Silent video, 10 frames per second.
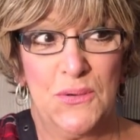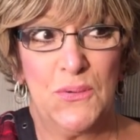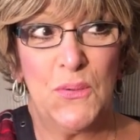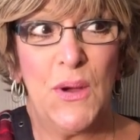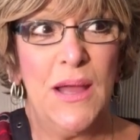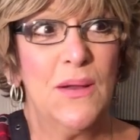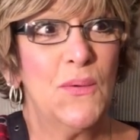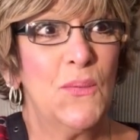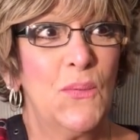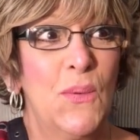What,
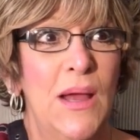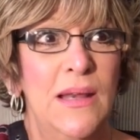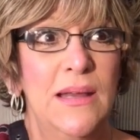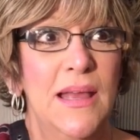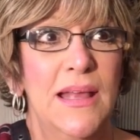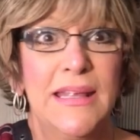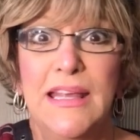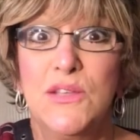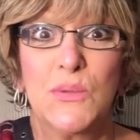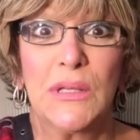what,
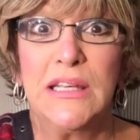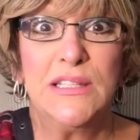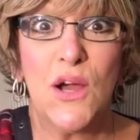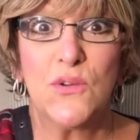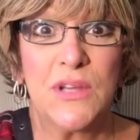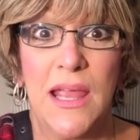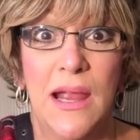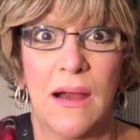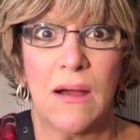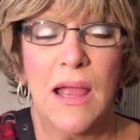kids really don't
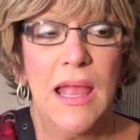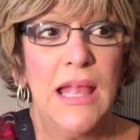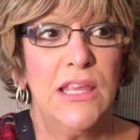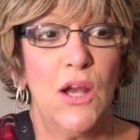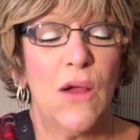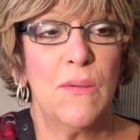care. And you know, I